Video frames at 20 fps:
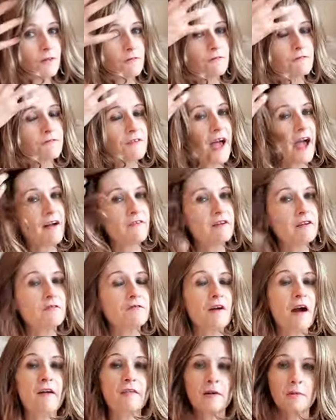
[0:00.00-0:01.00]
Very,
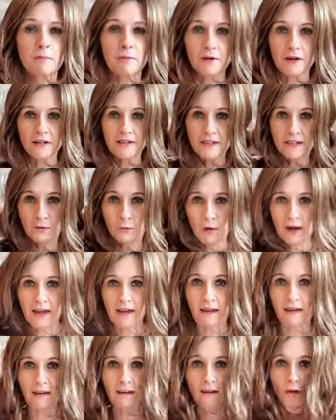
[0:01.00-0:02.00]
very pretty
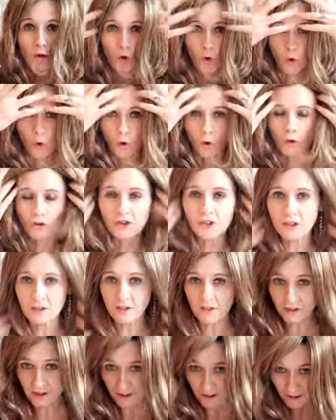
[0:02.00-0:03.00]
wig.
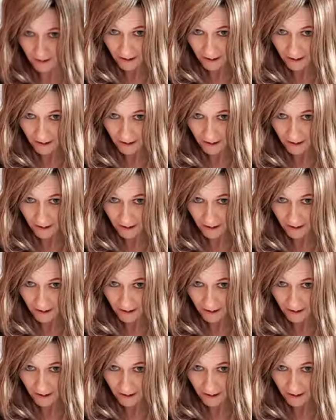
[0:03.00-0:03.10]
Gorgeous.